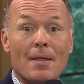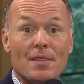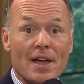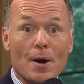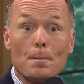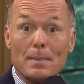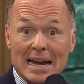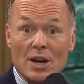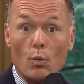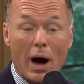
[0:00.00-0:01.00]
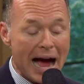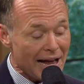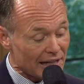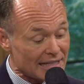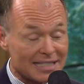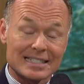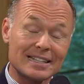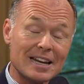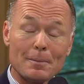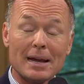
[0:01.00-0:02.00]
They're meanwhile
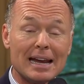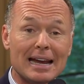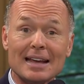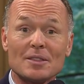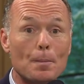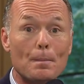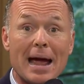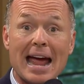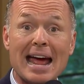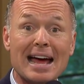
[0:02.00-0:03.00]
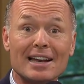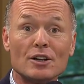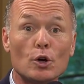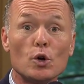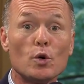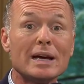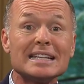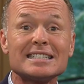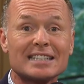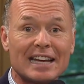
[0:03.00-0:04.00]
esteeming the man who
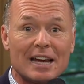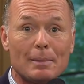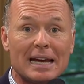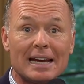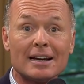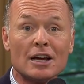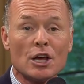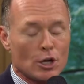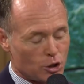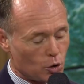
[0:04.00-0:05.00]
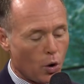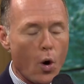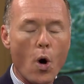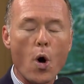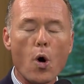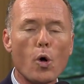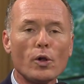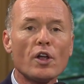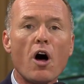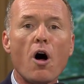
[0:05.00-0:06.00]
is scheming to
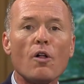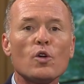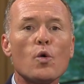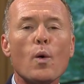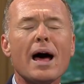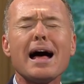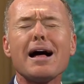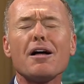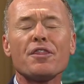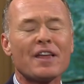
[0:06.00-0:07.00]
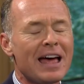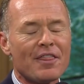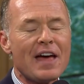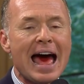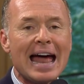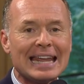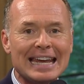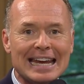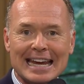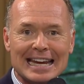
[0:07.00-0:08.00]
hold all the wealth that
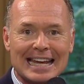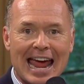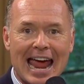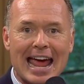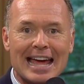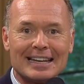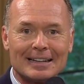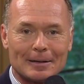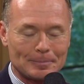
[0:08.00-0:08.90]
he can.